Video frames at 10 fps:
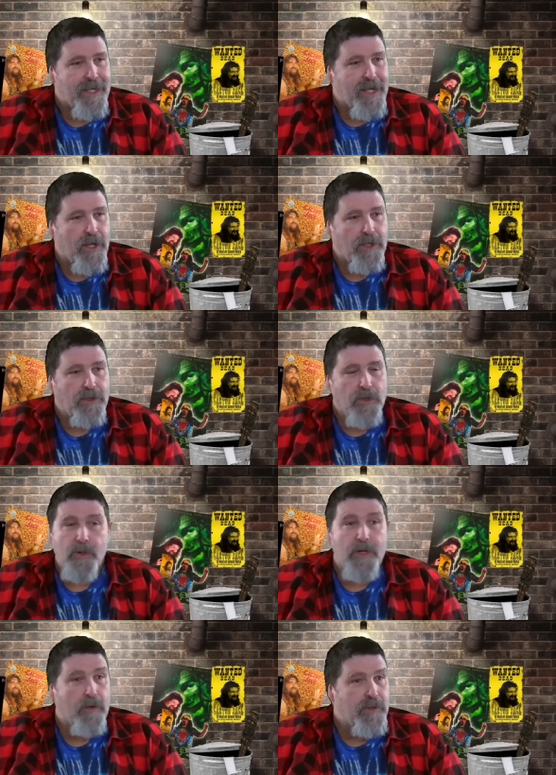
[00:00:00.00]

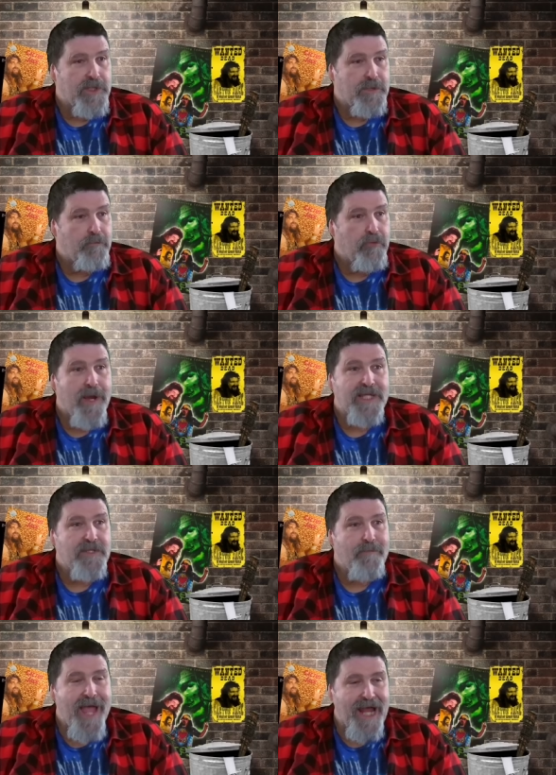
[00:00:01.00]
Luger was
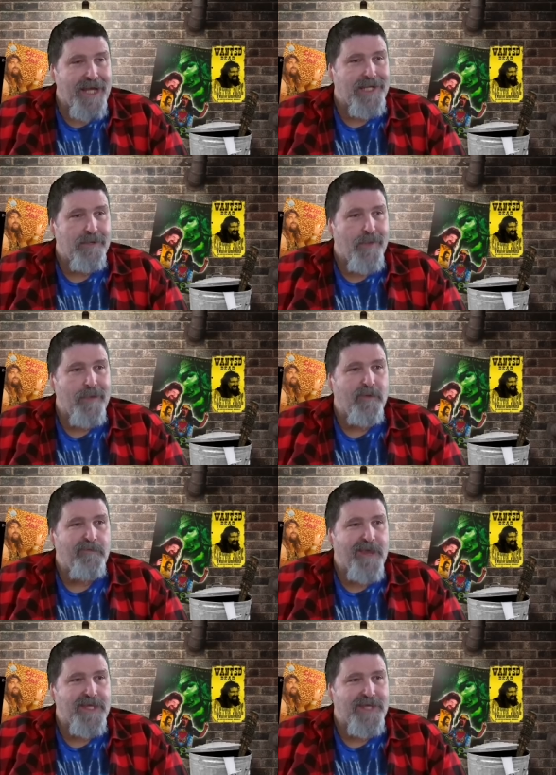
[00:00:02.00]
pressed back into
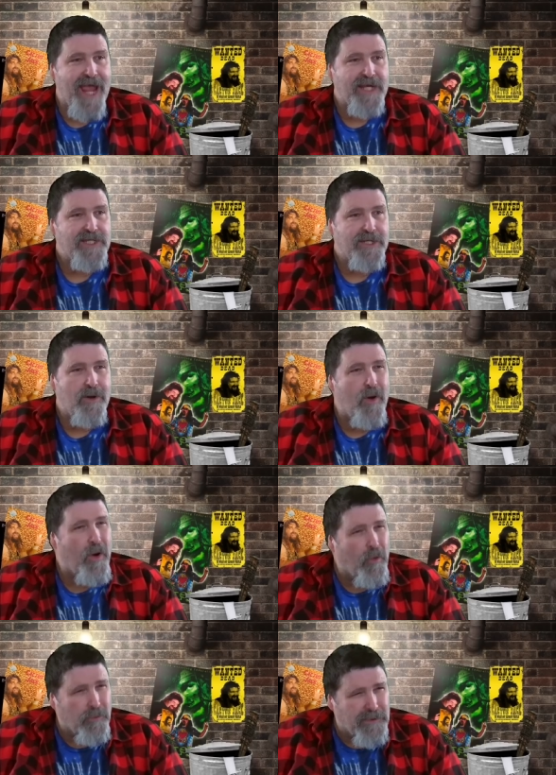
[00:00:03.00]
babyface action
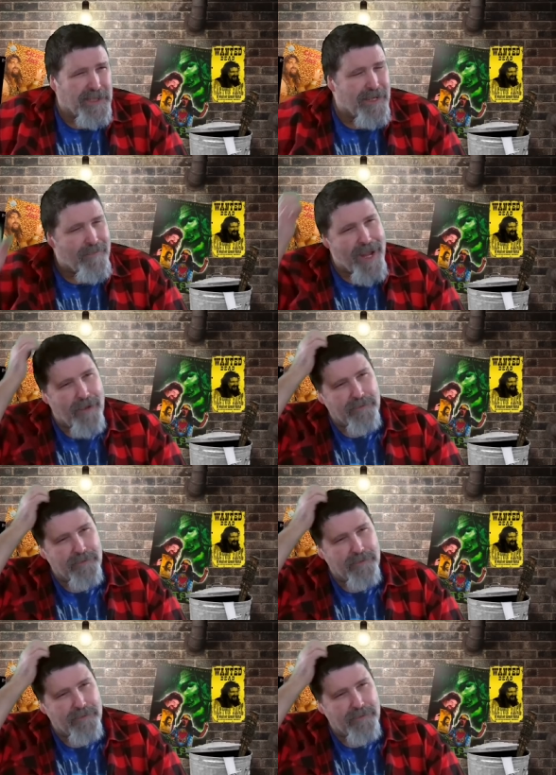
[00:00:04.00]
only about